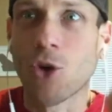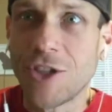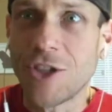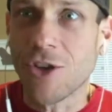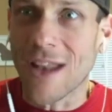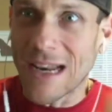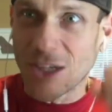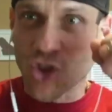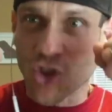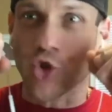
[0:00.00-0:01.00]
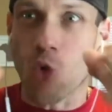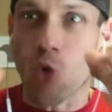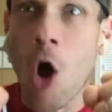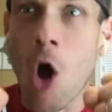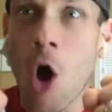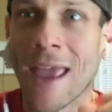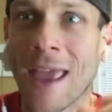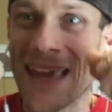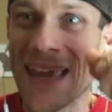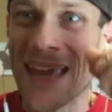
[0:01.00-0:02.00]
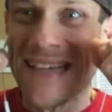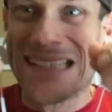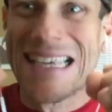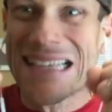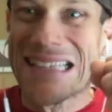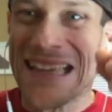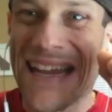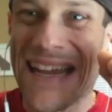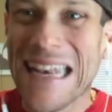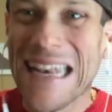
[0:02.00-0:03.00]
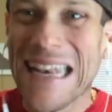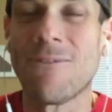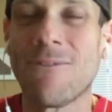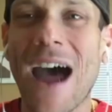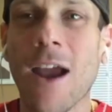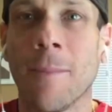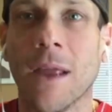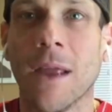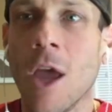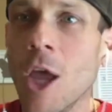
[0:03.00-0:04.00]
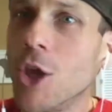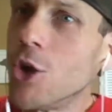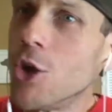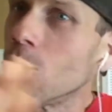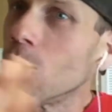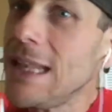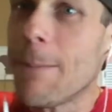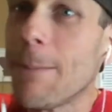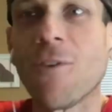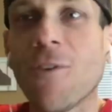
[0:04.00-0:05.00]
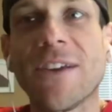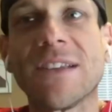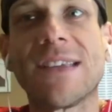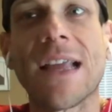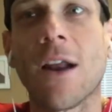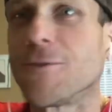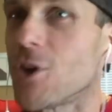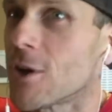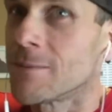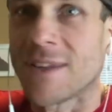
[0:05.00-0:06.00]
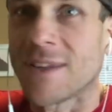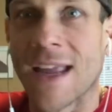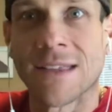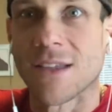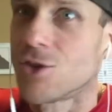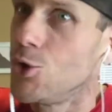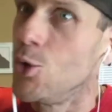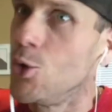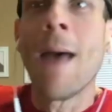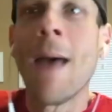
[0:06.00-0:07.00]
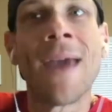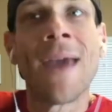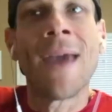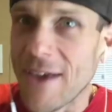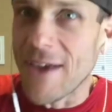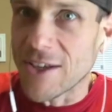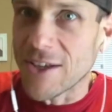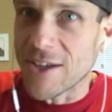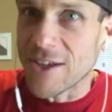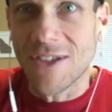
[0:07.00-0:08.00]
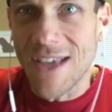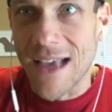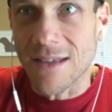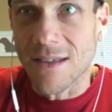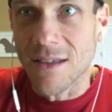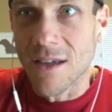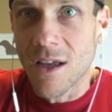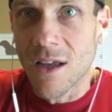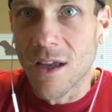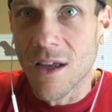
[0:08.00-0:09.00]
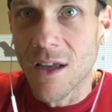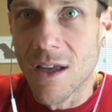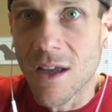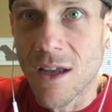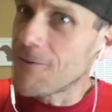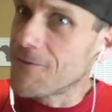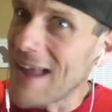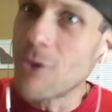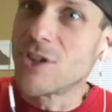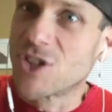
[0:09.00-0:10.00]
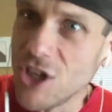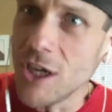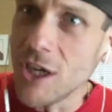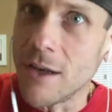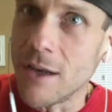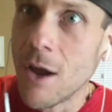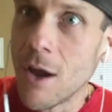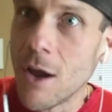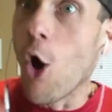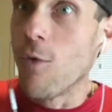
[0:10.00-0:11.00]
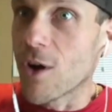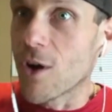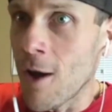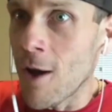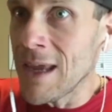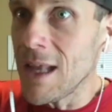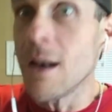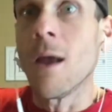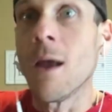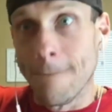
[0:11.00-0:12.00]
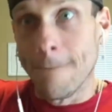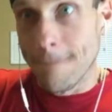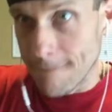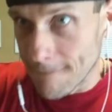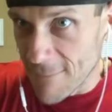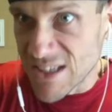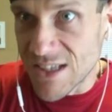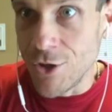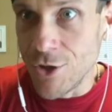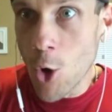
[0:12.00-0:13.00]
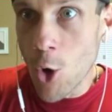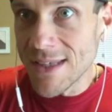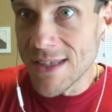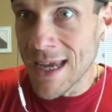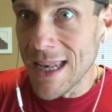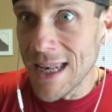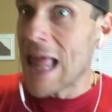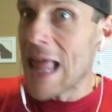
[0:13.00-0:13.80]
creature that is strong and can exist in any environment. You don't need the perfect set of circumstances to manifest your success. The self-doubt is good. Overcoming it, noticing it,